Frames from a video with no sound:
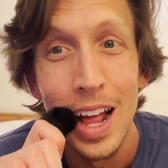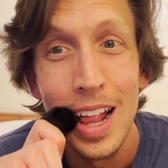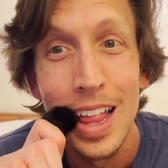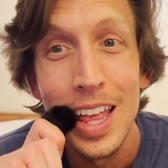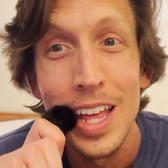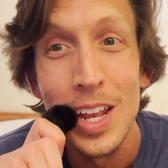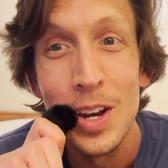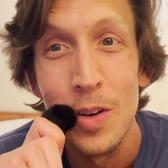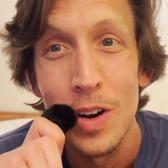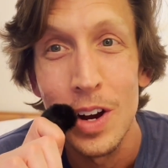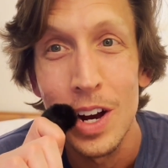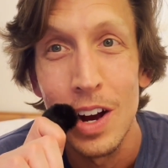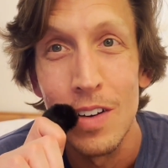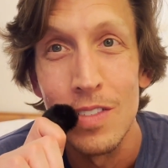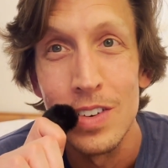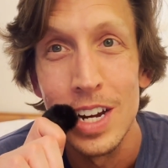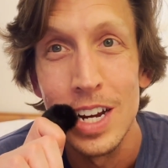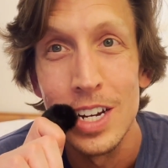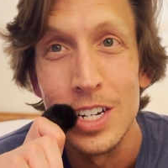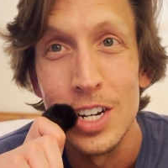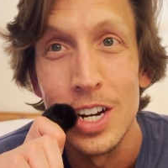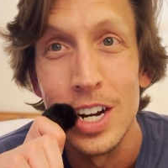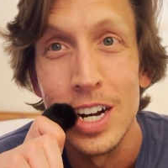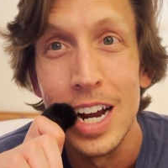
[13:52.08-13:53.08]
into our
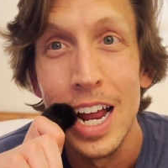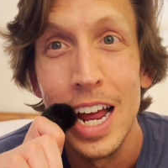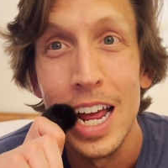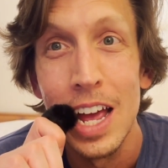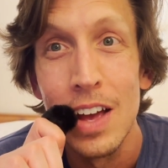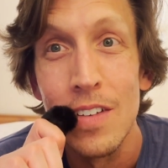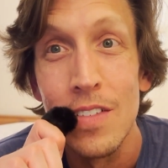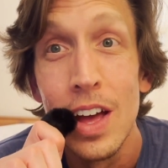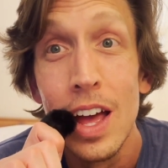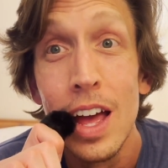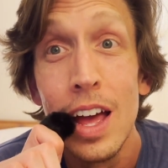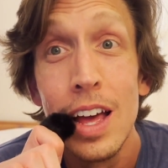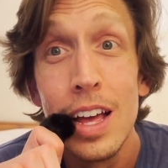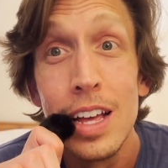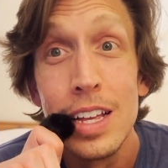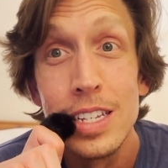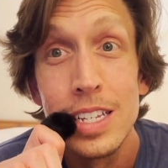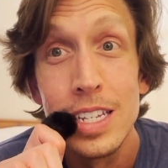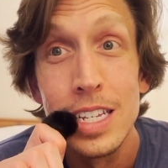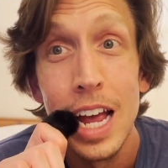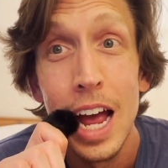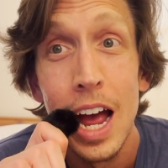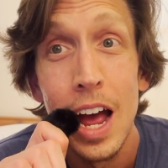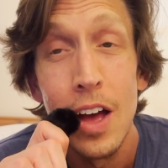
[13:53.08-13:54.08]
conversation today of
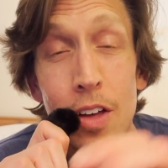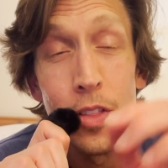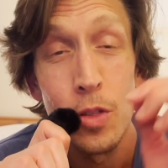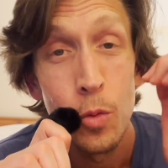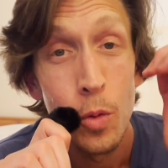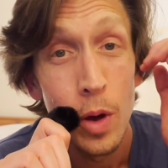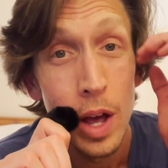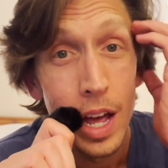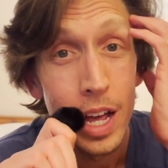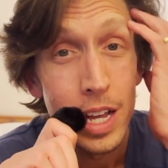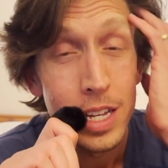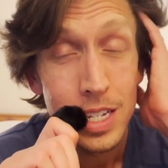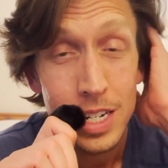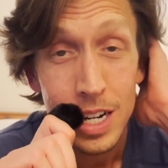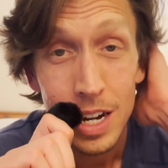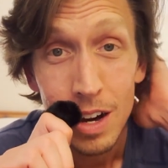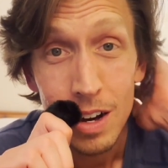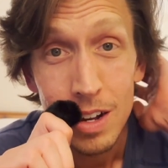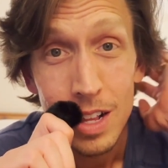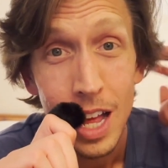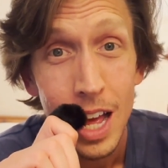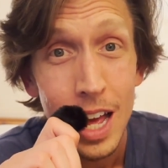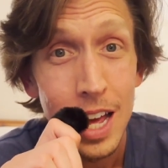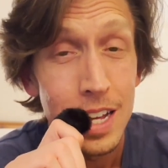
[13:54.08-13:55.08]
Southwest
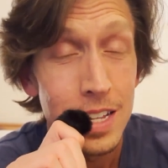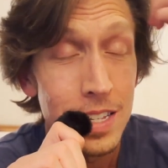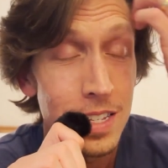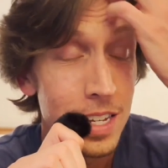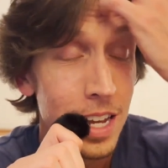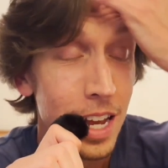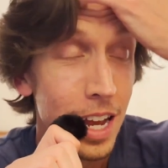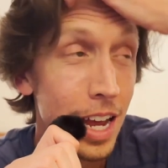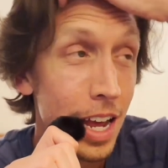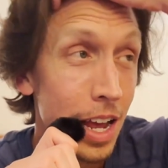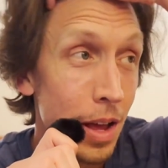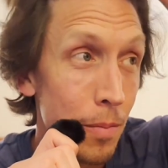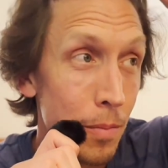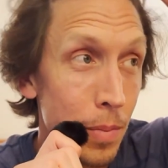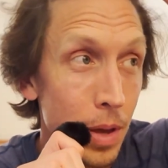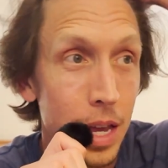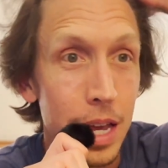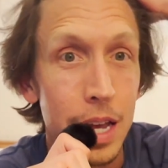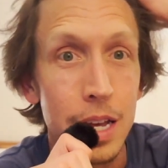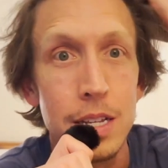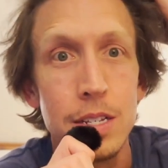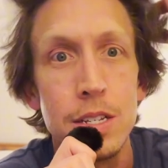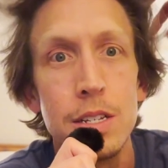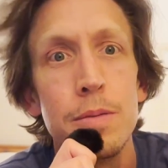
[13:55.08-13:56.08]
Airlines,
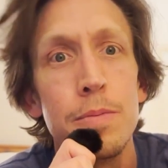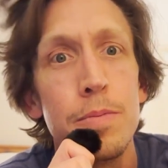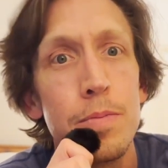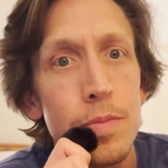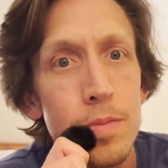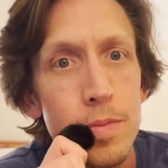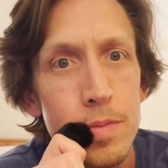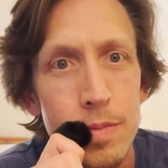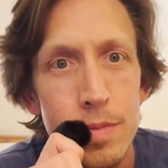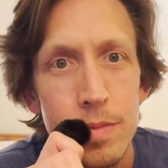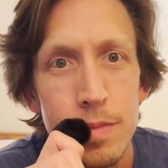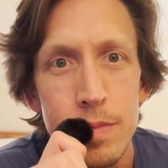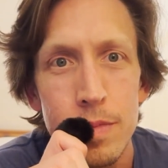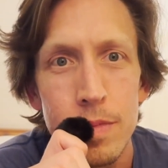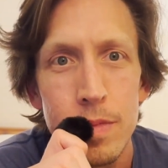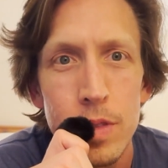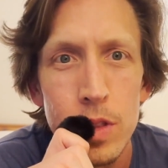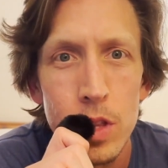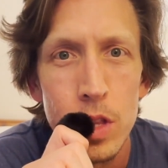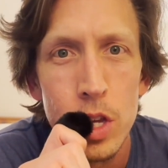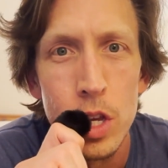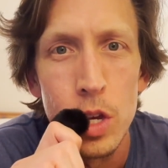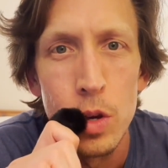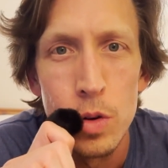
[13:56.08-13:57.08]
because
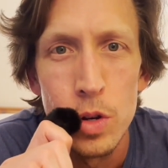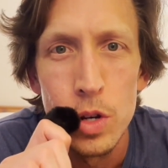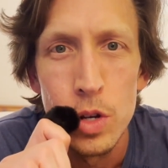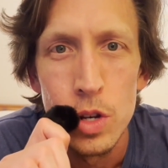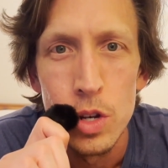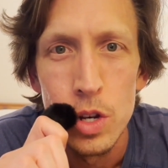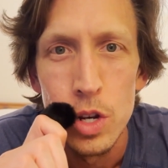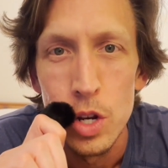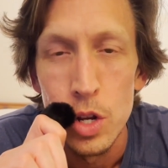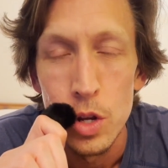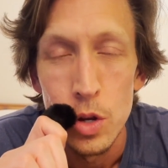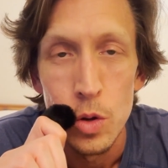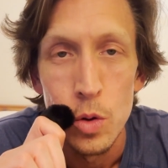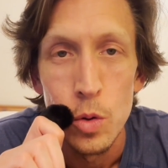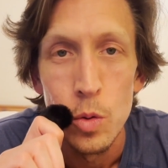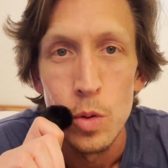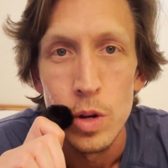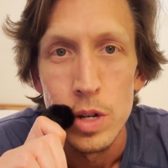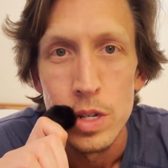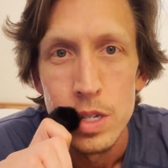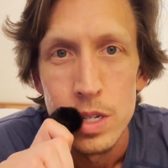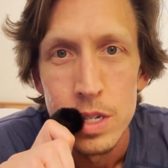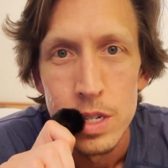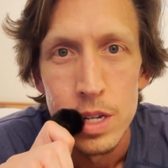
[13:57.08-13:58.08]
Q2
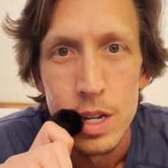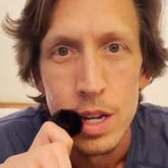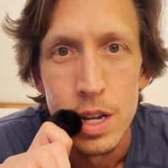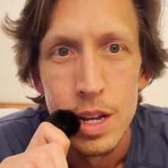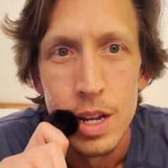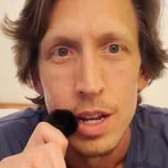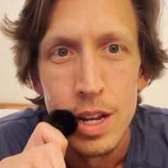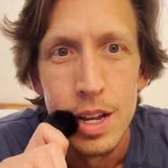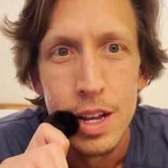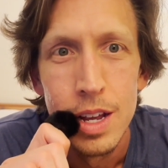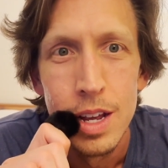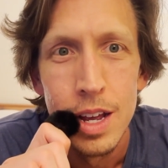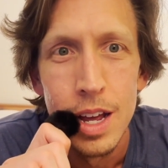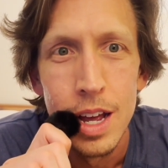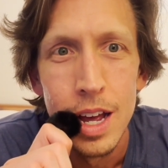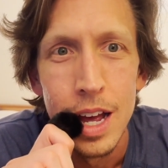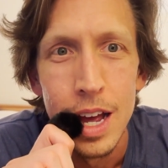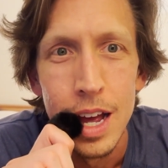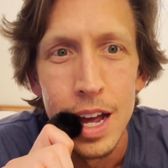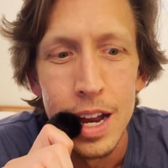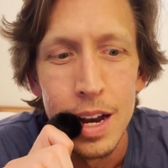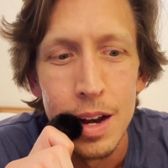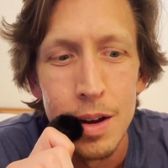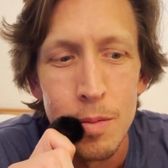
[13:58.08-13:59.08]
was
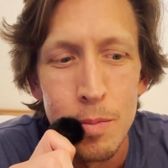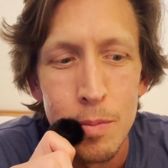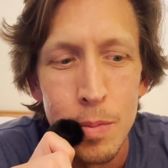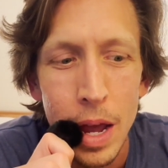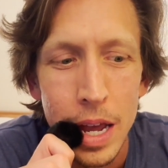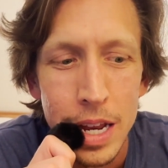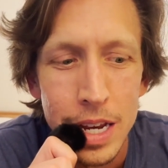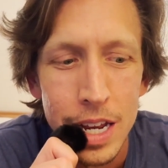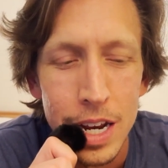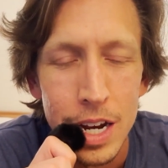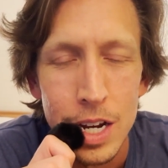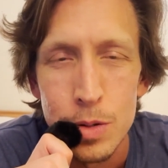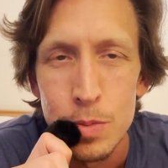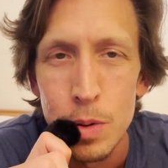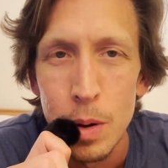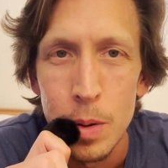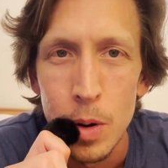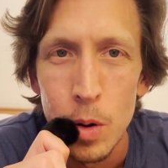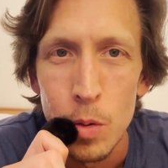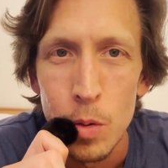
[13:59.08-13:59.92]
painted as probably